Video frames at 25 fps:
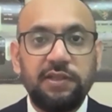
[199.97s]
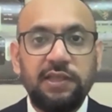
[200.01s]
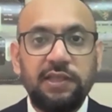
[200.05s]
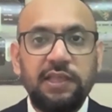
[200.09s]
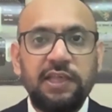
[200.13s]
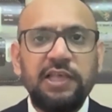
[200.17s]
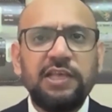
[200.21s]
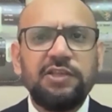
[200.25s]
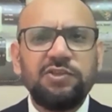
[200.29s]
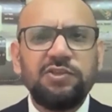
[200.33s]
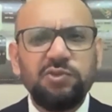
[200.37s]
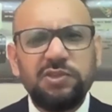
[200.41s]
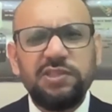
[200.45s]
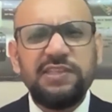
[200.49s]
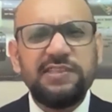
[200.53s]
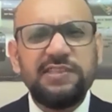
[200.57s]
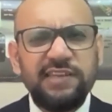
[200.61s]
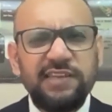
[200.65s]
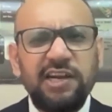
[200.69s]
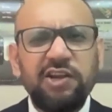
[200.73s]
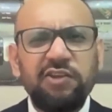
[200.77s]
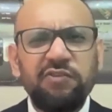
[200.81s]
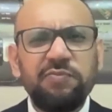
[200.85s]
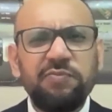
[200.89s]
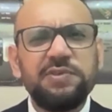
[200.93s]
So these kind
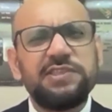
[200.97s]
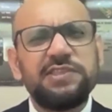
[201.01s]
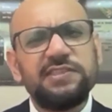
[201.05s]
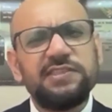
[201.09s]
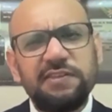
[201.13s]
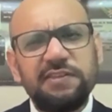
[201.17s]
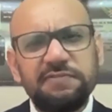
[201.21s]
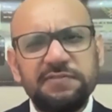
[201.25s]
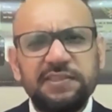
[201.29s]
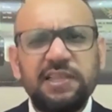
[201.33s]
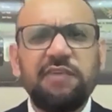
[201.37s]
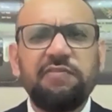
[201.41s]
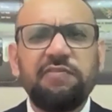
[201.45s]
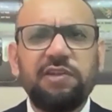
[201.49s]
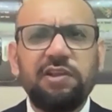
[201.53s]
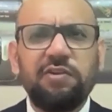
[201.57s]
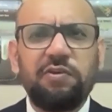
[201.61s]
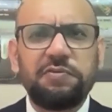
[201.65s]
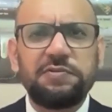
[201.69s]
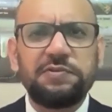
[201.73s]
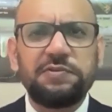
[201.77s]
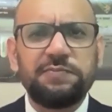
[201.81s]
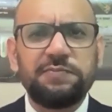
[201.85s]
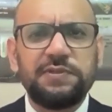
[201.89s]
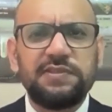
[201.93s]
of missions have several
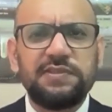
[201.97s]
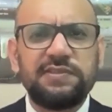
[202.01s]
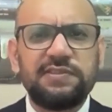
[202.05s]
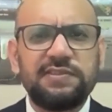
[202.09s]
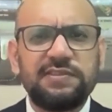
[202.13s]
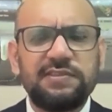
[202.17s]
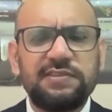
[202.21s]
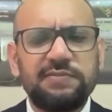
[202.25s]
aspects.